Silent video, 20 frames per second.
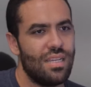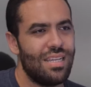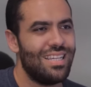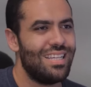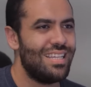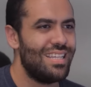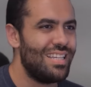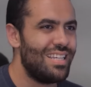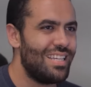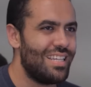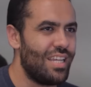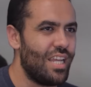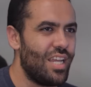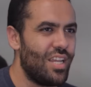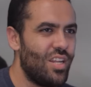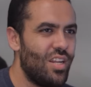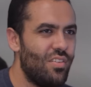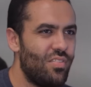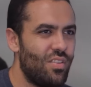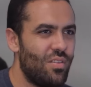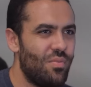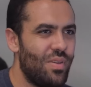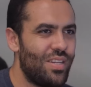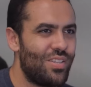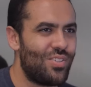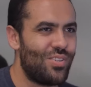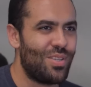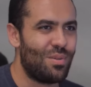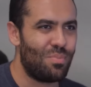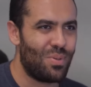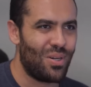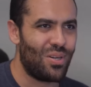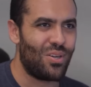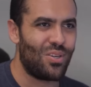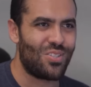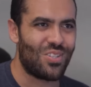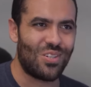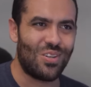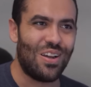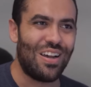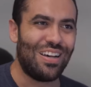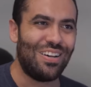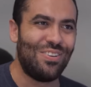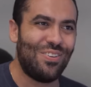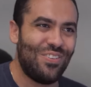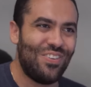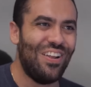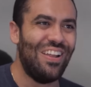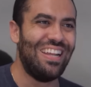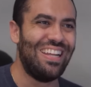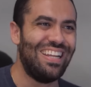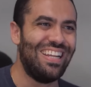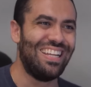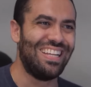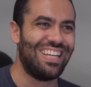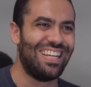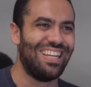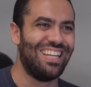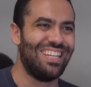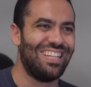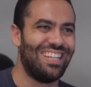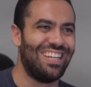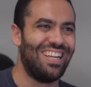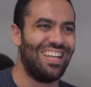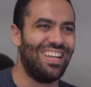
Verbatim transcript: this is not." Yeah, you have to make sure the burners are off. right.